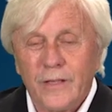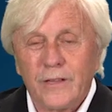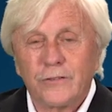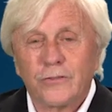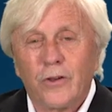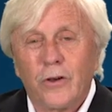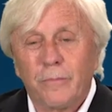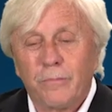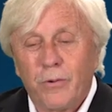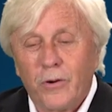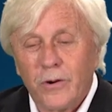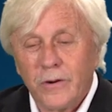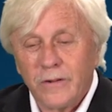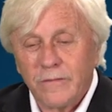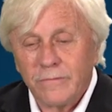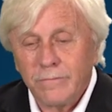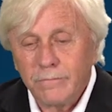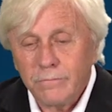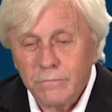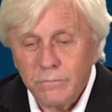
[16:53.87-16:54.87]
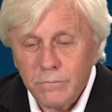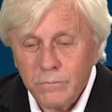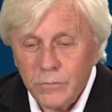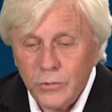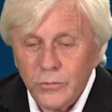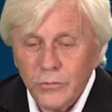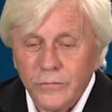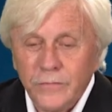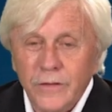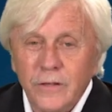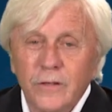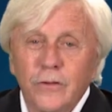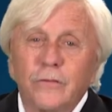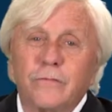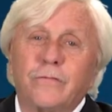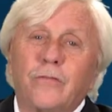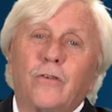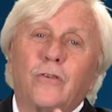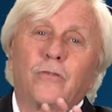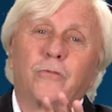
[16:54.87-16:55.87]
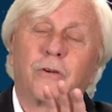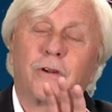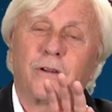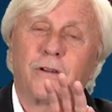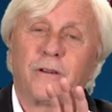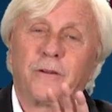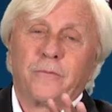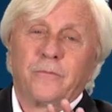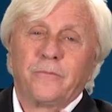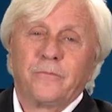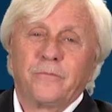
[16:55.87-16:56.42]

That's all part of moving you forward.